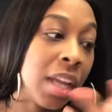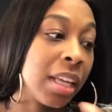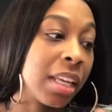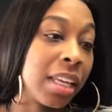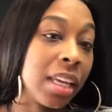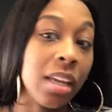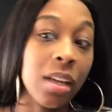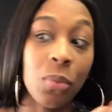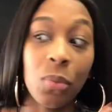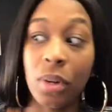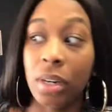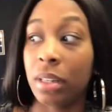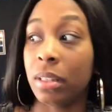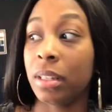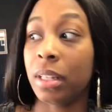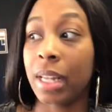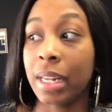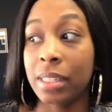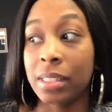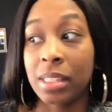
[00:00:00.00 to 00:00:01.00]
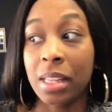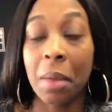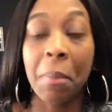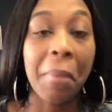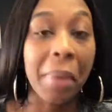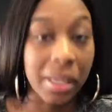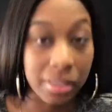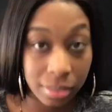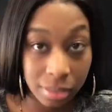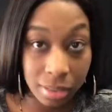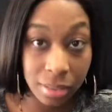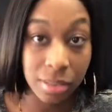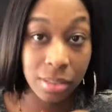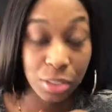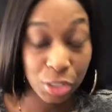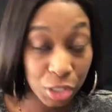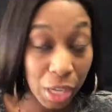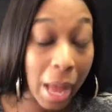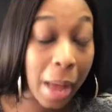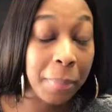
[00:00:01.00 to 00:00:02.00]
get one of the ladies at my
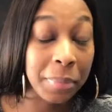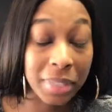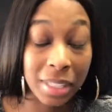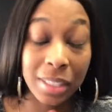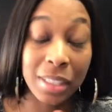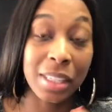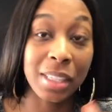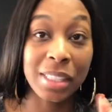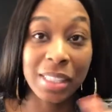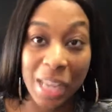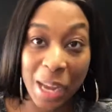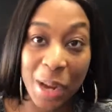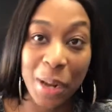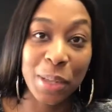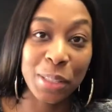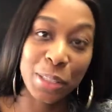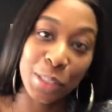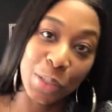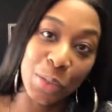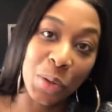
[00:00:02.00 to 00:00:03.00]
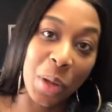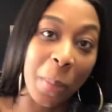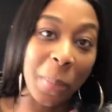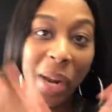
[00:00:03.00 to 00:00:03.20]
shop that does hair to do it.